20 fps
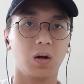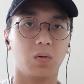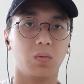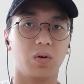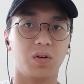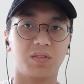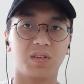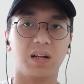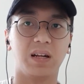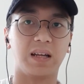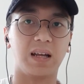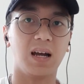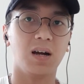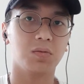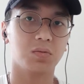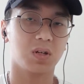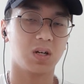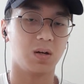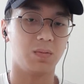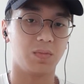we're selling
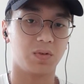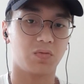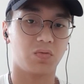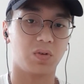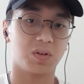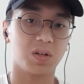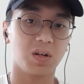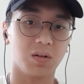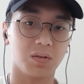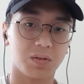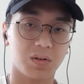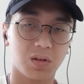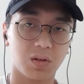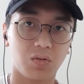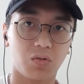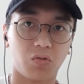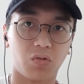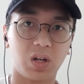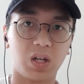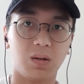outcomes, results,
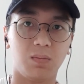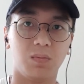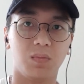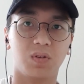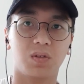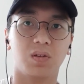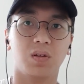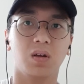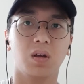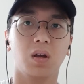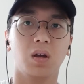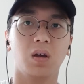dreams,